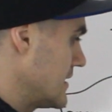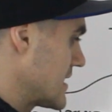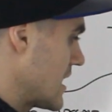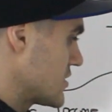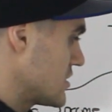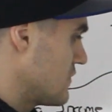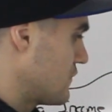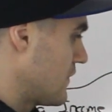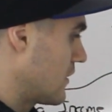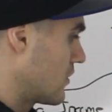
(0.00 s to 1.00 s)
let's actually
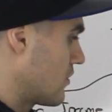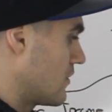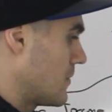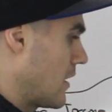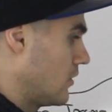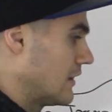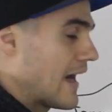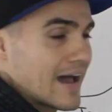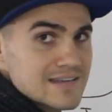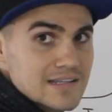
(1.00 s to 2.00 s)
figure them out
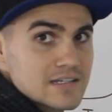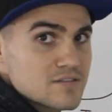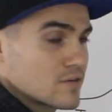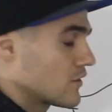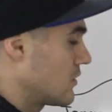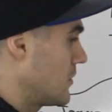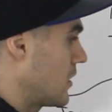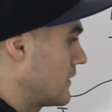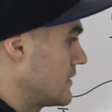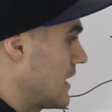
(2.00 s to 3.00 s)
last. Let's figure them
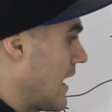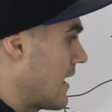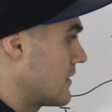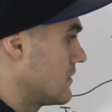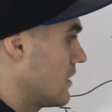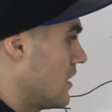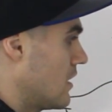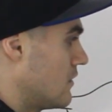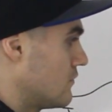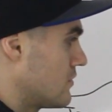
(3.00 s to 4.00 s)
out at the end
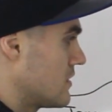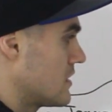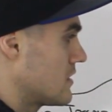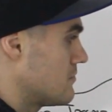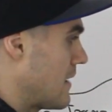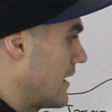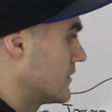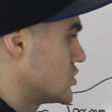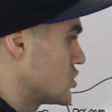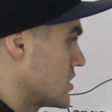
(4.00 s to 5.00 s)
of the
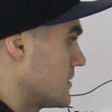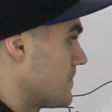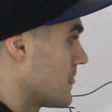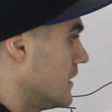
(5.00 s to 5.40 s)
balance sheet.